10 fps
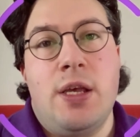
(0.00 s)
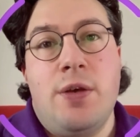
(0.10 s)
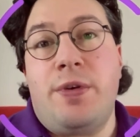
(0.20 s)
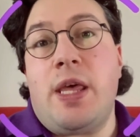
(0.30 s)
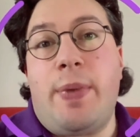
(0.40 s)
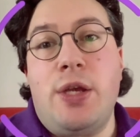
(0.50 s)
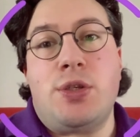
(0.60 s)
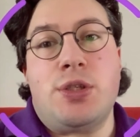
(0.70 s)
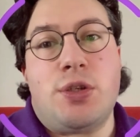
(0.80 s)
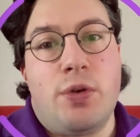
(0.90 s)
for their
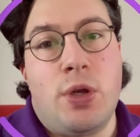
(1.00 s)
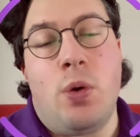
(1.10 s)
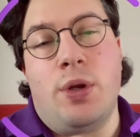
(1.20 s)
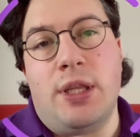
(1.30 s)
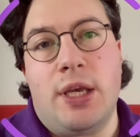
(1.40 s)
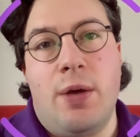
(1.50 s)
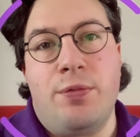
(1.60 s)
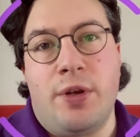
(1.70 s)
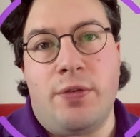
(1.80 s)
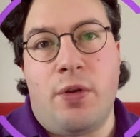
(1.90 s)
patients to record in the
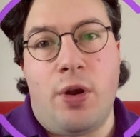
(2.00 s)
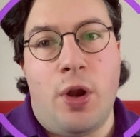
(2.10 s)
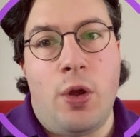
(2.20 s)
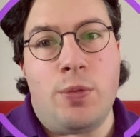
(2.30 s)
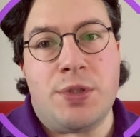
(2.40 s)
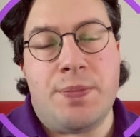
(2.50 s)
comfort of their own homes.